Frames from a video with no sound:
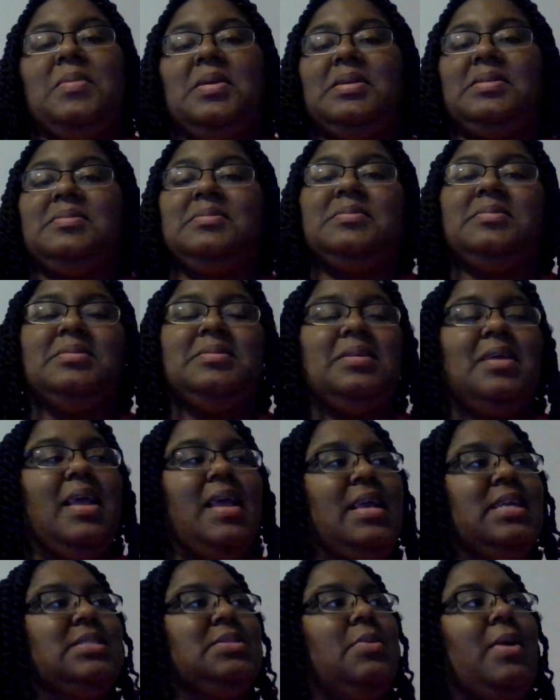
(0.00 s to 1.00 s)
and
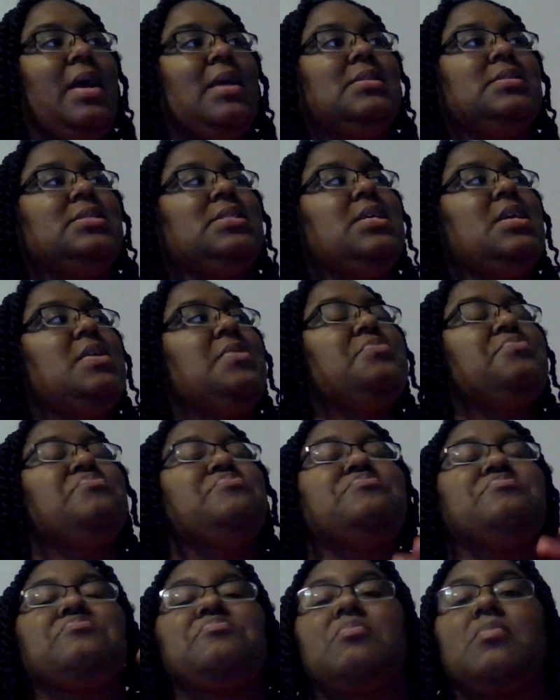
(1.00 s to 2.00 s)
X, Y, and Z.
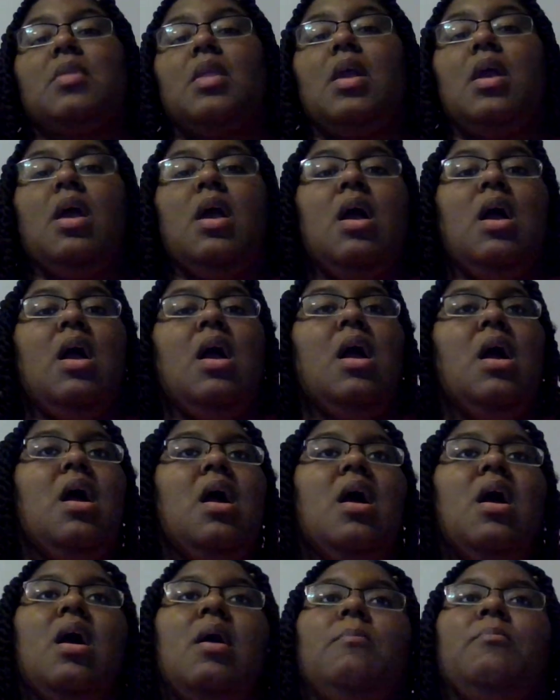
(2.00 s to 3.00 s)

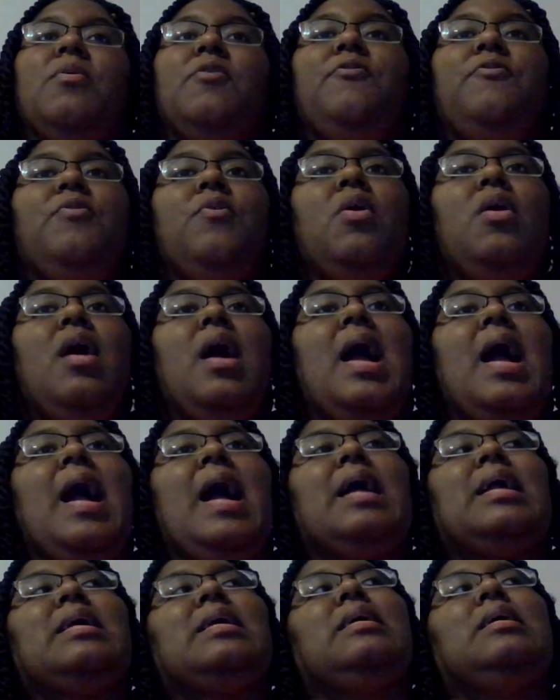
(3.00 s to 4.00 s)
Before
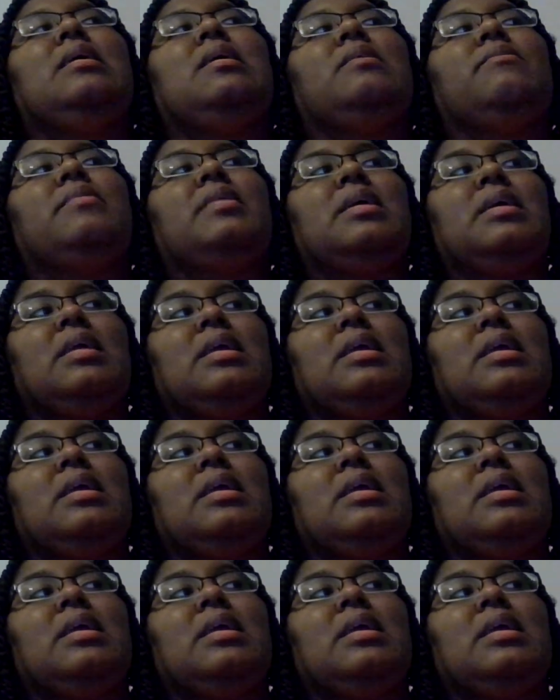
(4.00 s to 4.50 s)
I could even